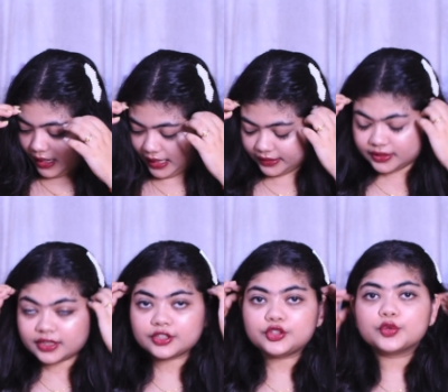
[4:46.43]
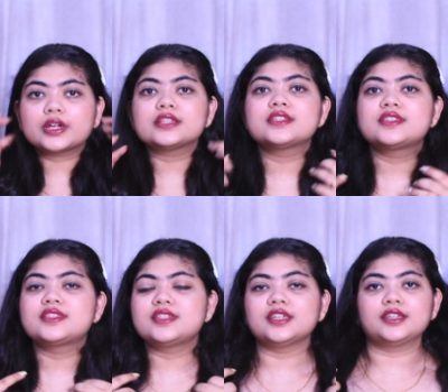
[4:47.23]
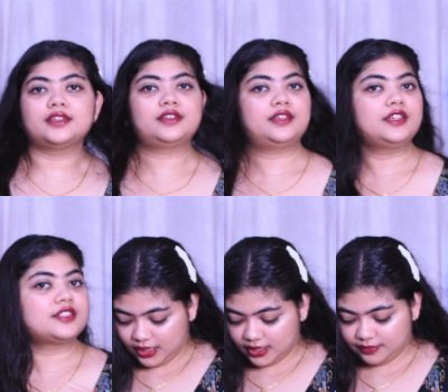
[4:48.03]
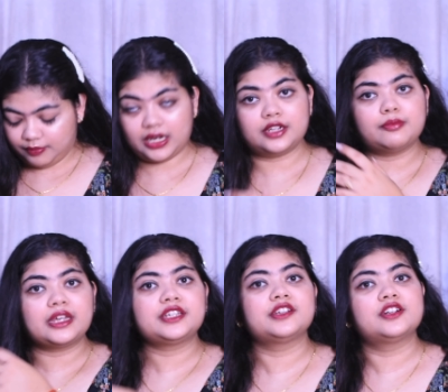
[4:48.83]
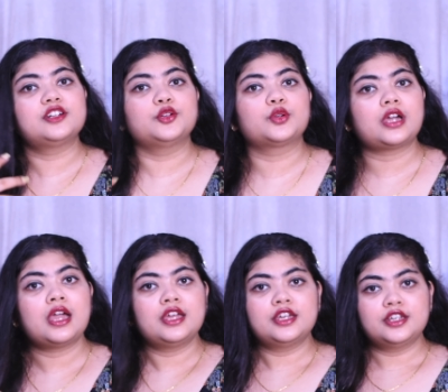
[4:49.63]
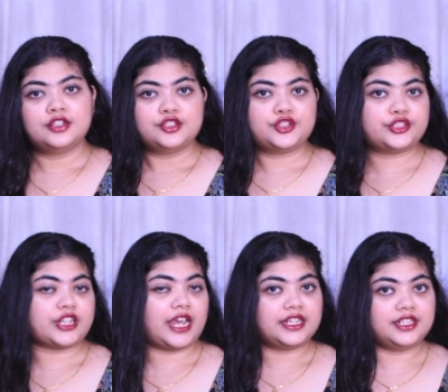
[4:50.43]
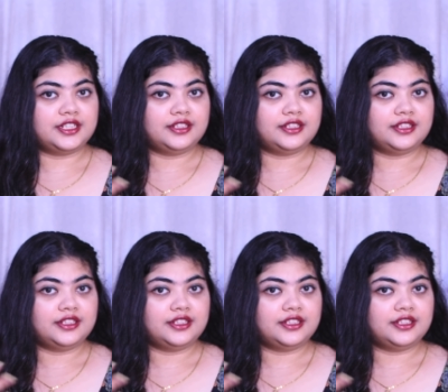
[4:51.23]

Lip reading: I think you can see it has made my hair look shiny.